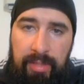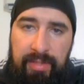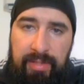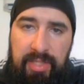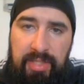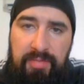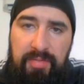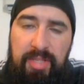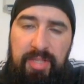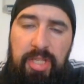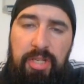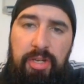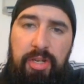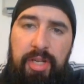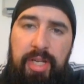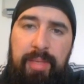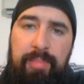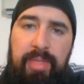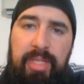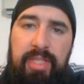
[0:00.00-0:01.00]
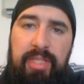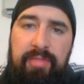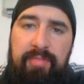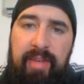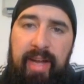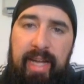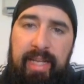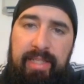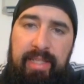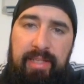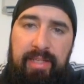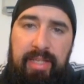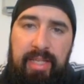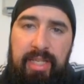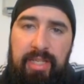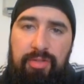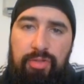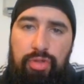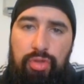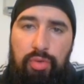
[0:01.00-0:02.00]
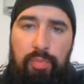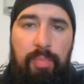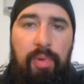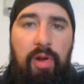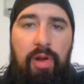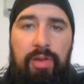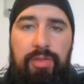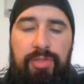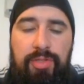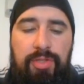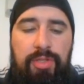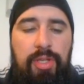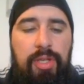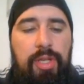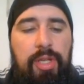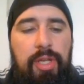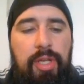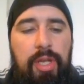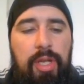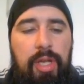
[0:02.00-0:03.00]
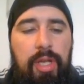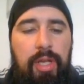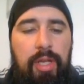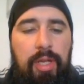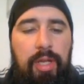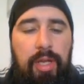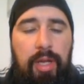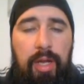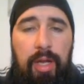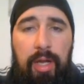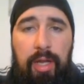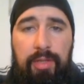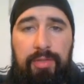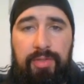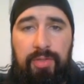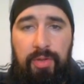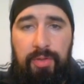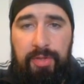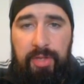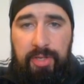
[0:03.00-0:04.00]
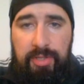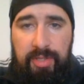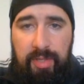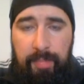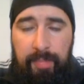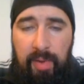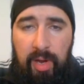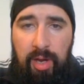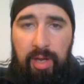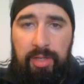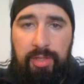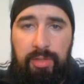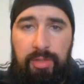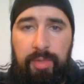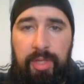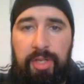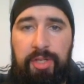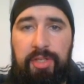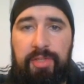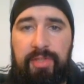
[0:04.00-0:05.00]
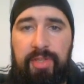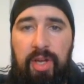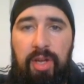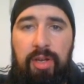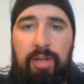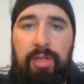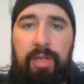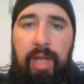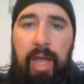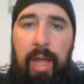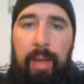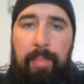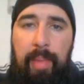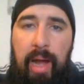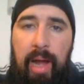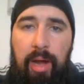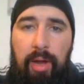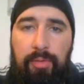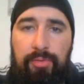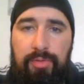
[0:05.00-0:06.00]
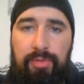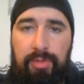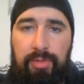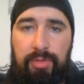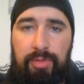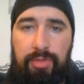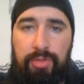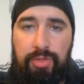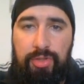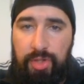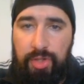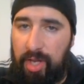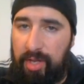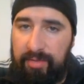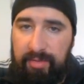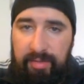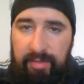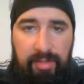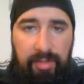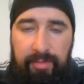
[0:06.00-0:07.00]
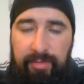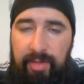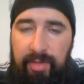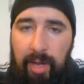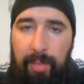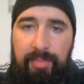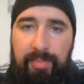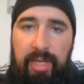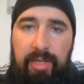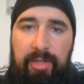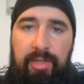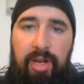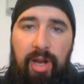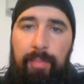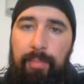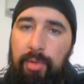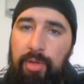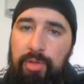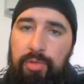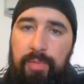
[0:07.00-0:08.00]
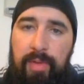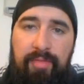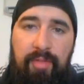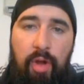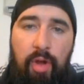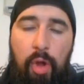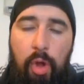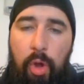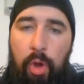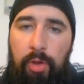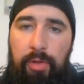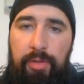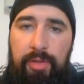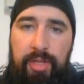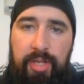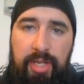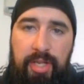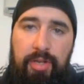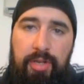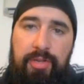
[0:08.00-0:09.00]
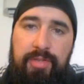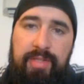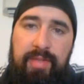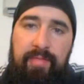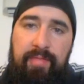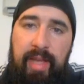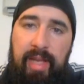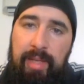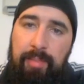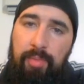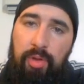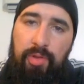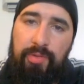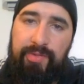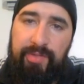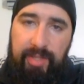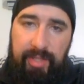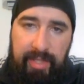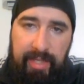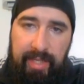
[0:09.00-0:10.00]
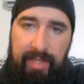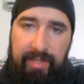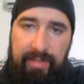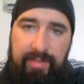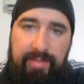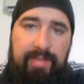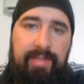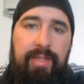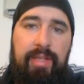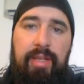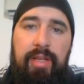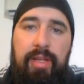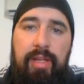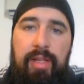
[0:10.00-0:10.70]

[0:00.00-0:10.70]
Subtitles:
This video gonna be divided in two parts. So there's a part we're gonna talk about just the top 10 combos with all the heroes available, skins.